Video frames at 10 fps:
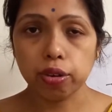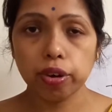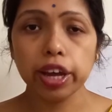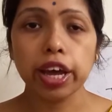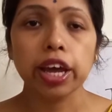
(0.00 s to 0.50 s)

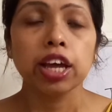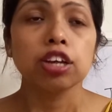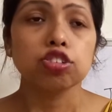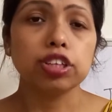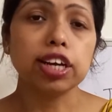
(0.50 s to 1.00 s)
Okay,
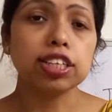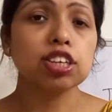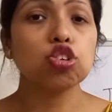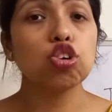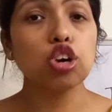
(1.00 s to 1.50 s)
so that is
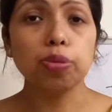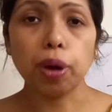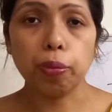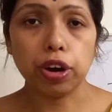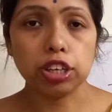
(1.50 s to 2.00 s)
a
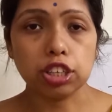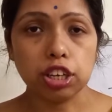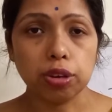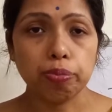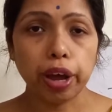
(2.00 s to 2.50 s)
co-evaporation
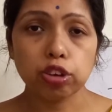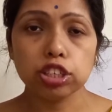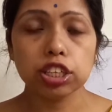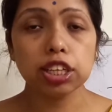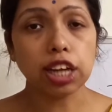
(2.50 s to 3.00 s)
by
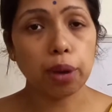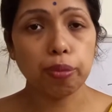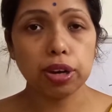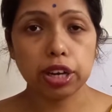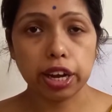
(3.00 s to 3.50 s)
using the
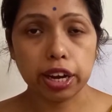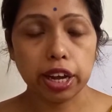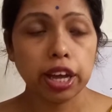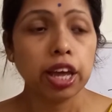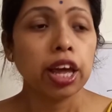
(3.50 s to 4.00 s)
thermal technique.